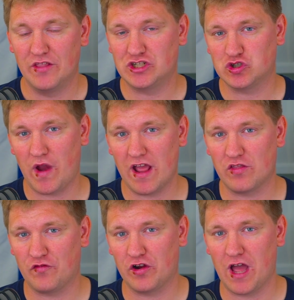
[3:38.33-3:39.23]
the
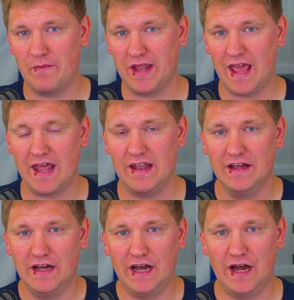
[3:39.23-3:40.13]
transfer coming
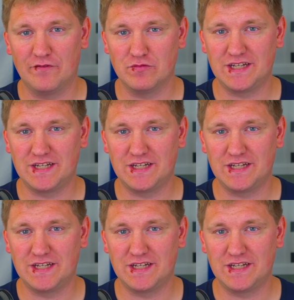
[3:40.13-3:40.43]
in uh,